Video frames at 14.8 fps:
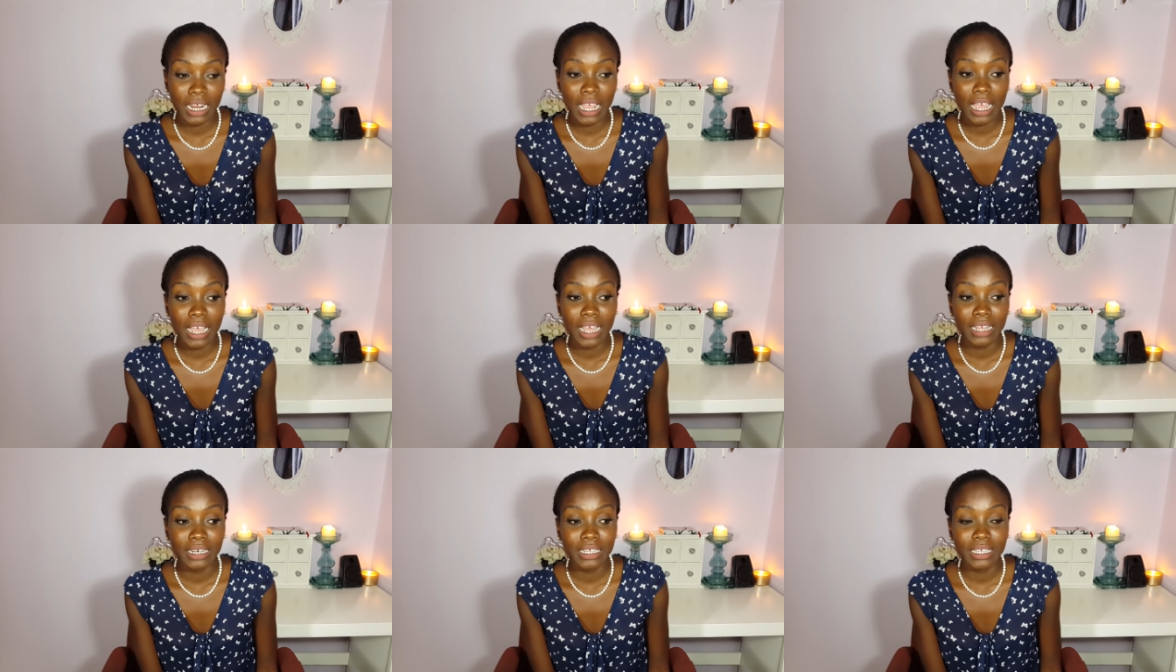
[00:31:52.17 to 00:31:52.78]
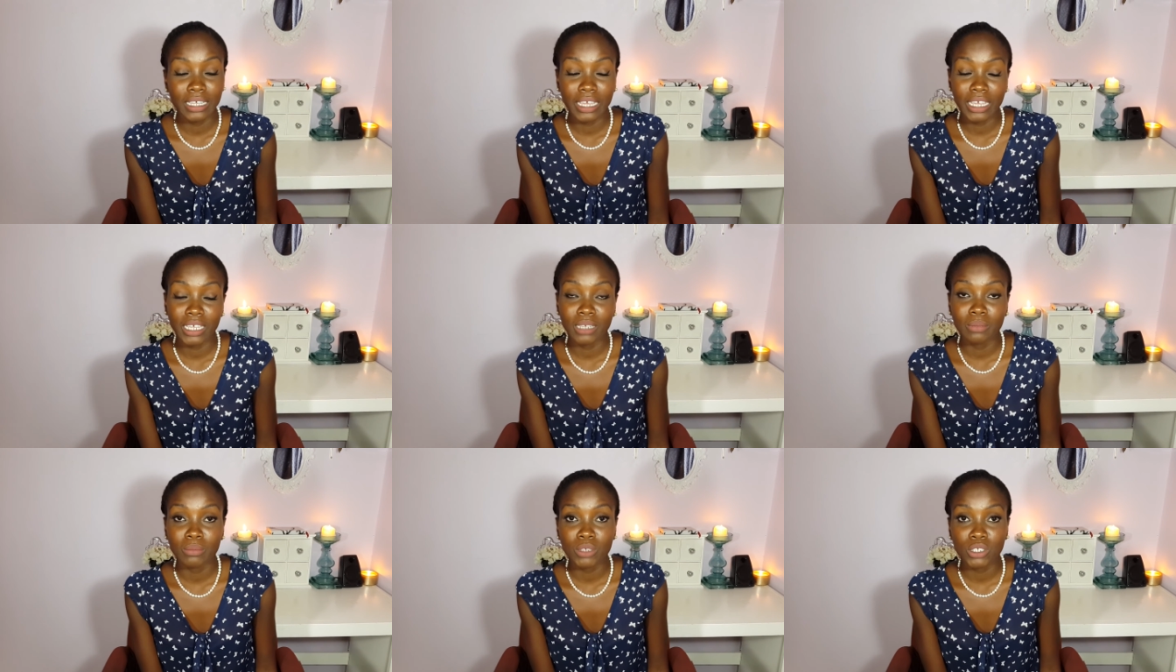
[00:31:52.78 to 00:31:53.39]
and he
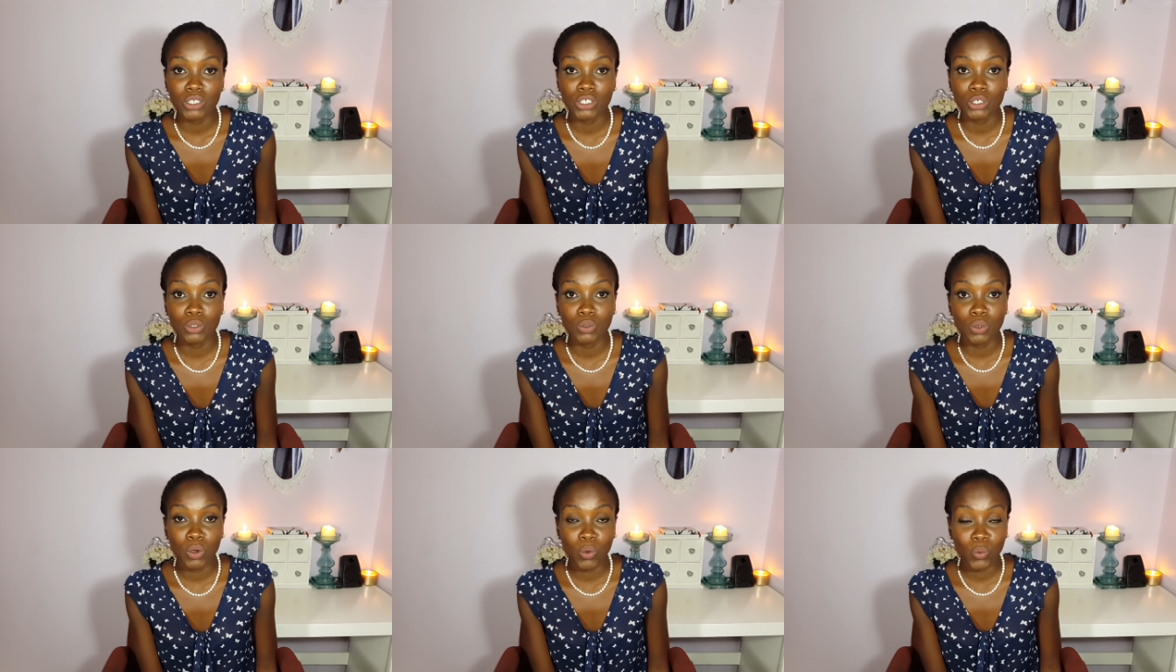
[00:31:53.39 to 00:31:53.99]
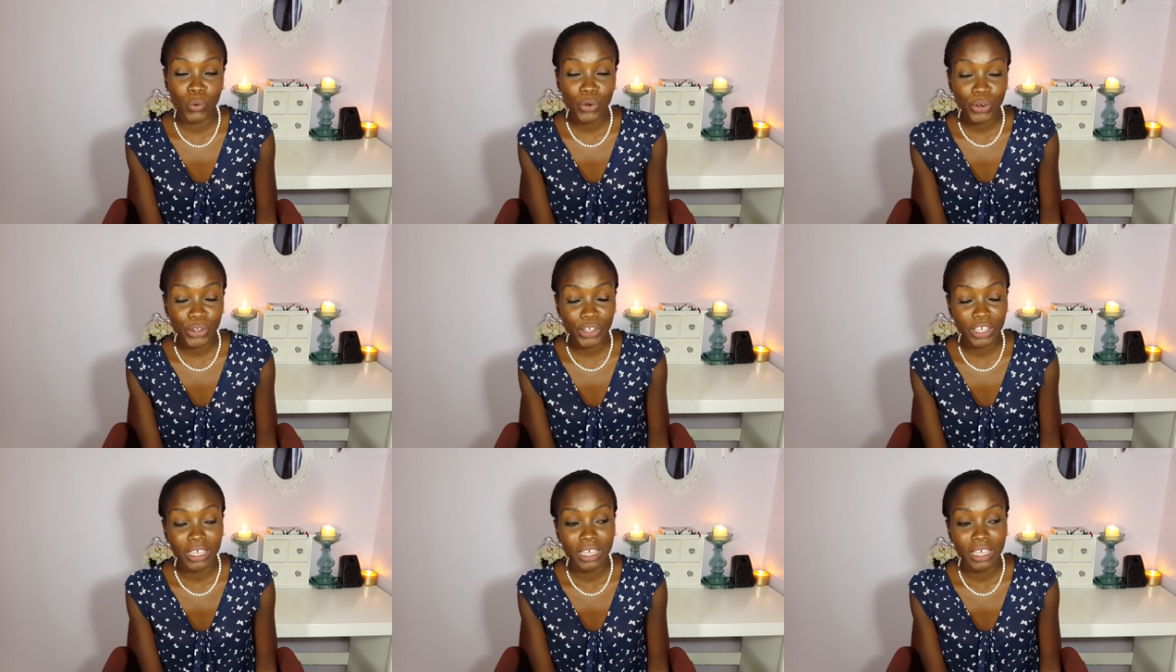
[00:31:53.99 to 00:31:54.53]
came to work,